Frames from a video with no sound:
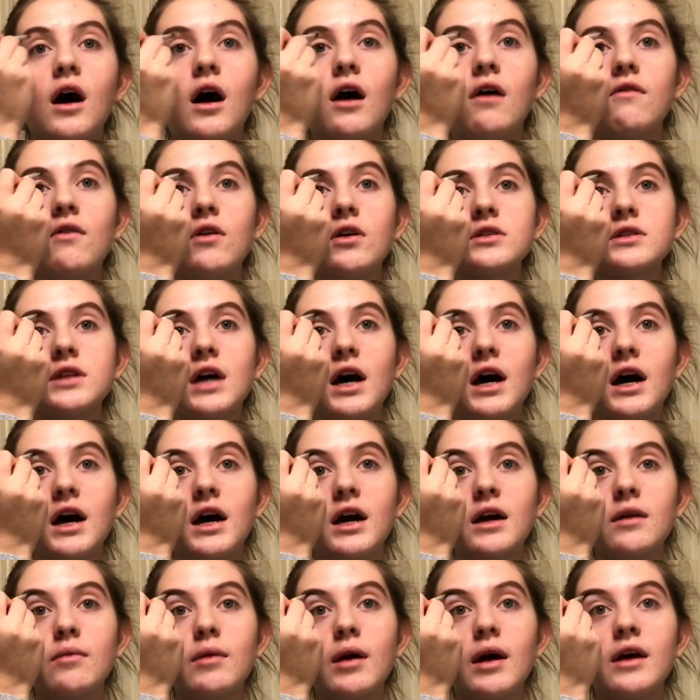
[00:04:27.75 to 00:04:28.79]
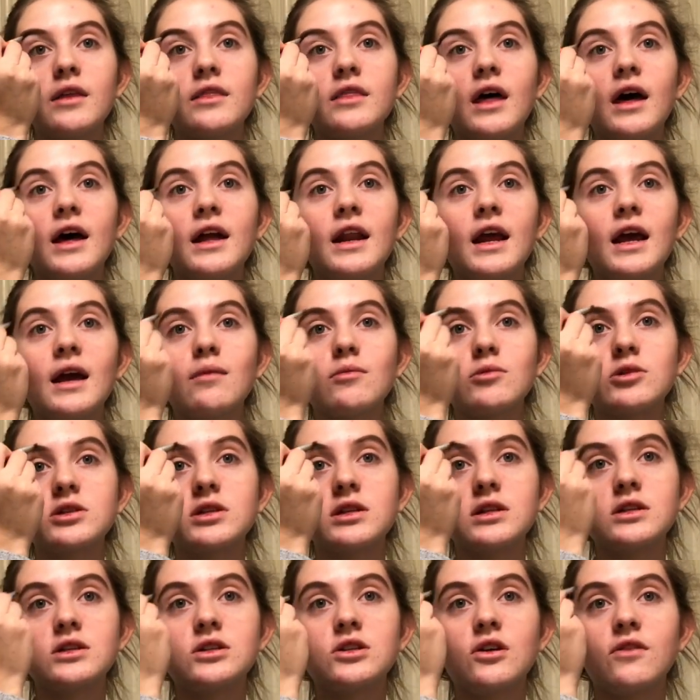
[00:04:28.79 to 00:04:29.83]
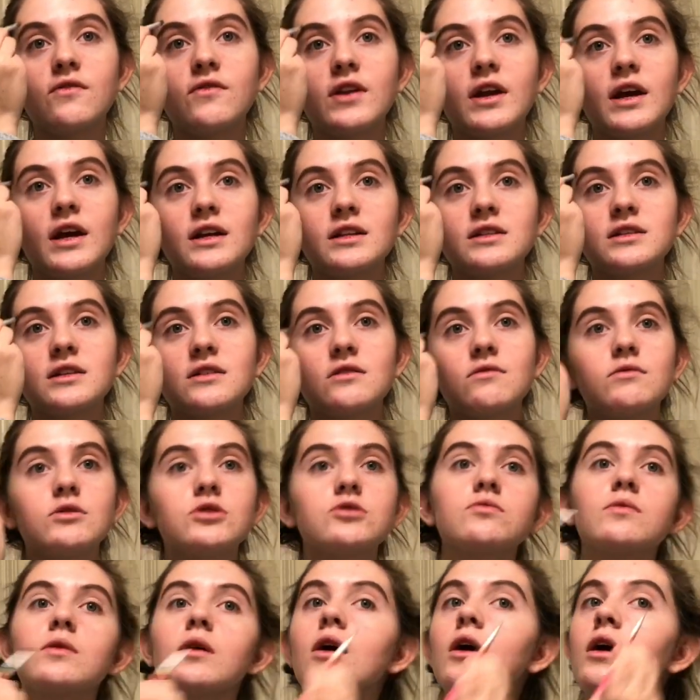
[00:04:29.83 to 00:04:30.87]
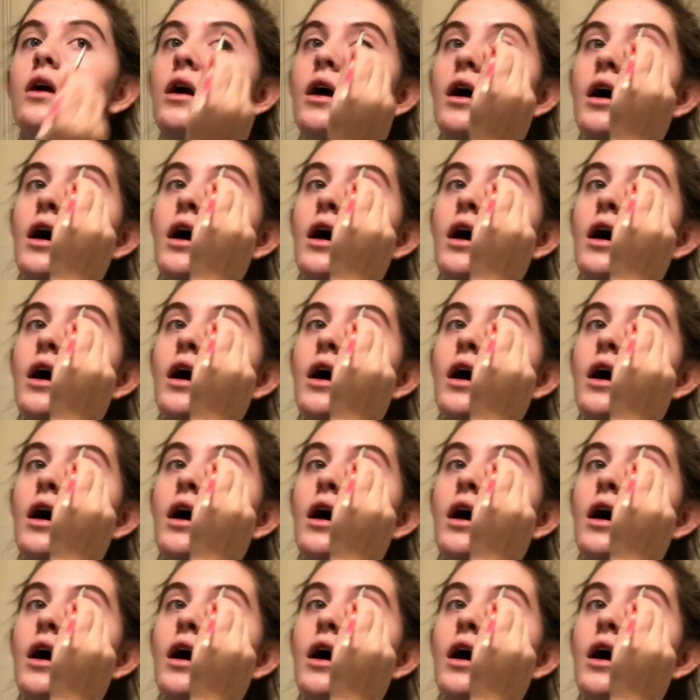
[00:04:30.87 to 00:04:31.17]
of all time, and then Hamilton and Dear Evan Hansen, which were